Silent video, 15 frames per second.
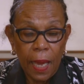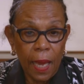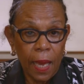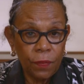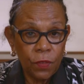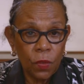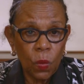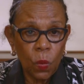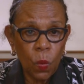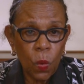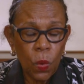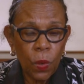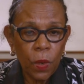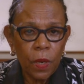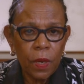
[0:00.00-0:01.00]
After the
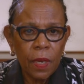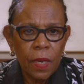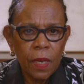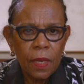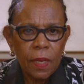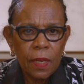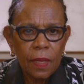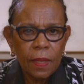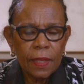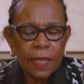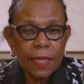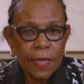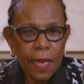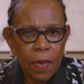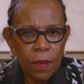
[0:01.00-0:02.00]
war, the
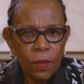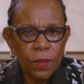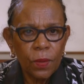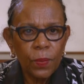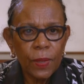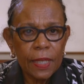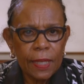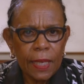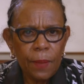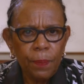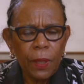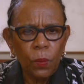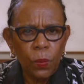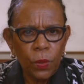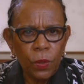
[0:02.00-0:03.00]
South was
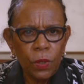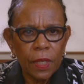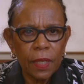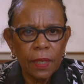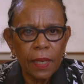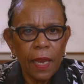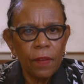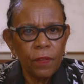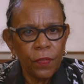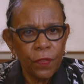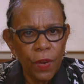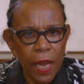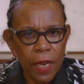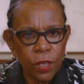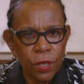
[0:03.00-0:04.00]
deeply wounded and
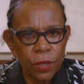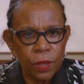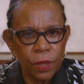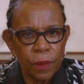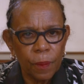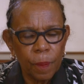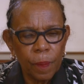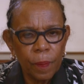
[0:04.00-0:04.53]
fractured